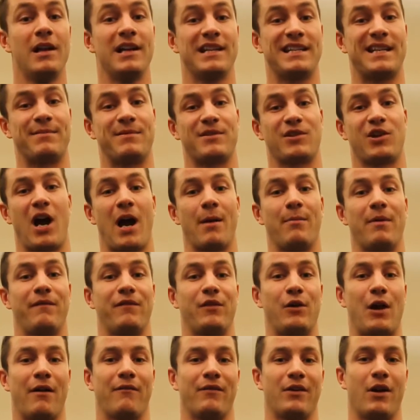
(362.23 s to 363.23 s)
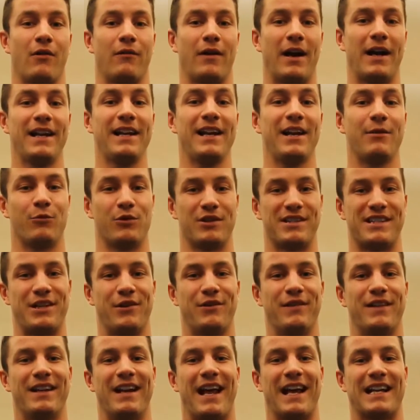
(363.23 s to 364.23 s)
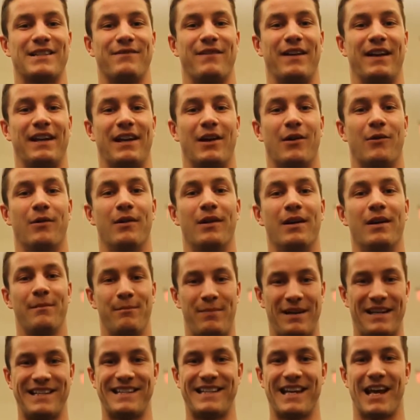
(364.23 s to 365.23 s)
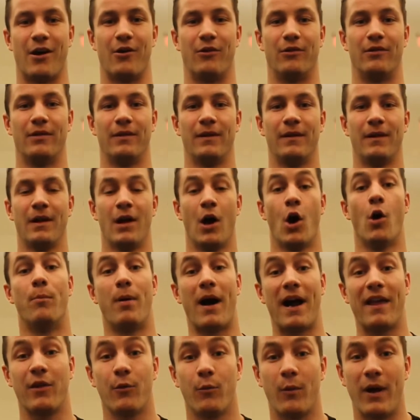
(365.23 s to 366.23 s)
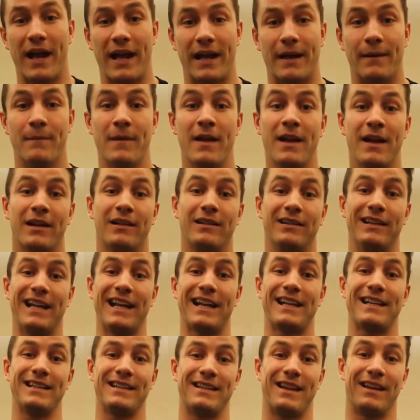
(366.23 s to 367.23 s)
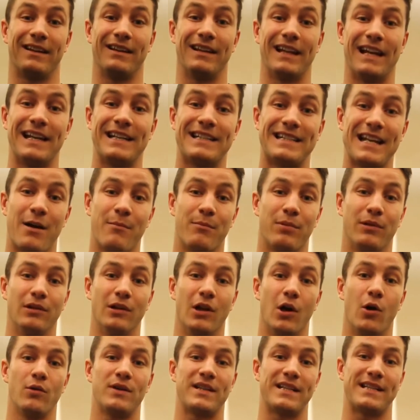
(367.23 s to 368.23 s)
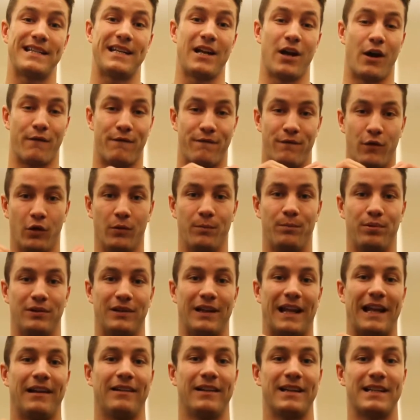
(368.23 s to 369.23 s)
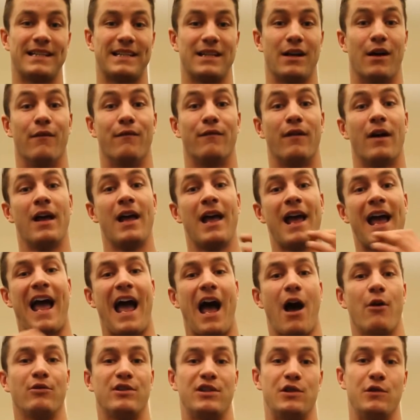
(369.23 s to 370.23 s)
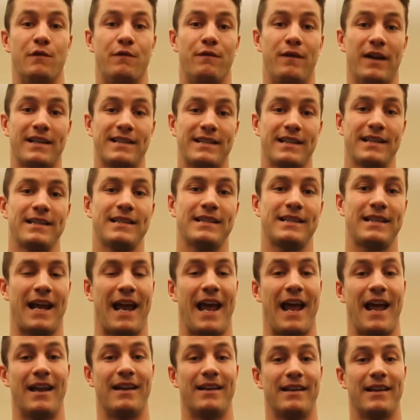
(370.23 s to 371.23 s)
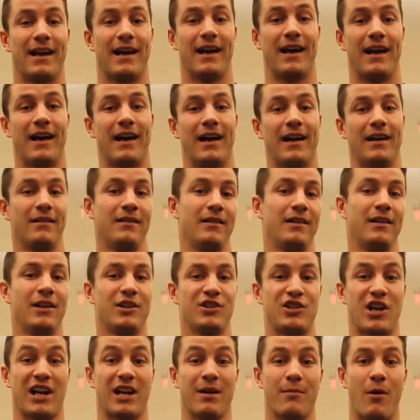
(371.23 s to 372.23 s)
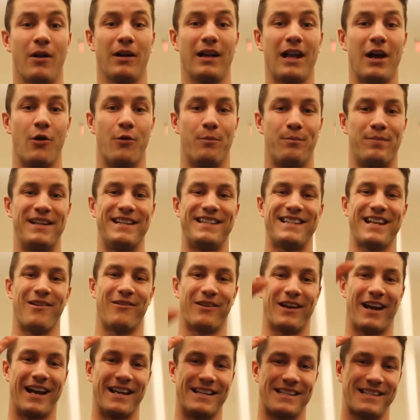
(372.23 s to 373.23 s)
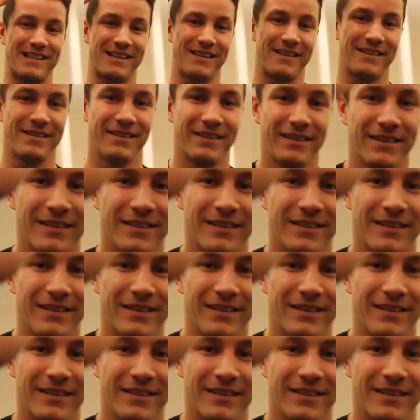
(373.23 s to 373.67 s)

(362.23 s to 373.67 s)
Subscribe if you haven't already, and we'll see you in the next video. Peace out. Oh, by the way, click the link down below to see our full playlist of how-to fixes, and check them all out. Peace out, guys.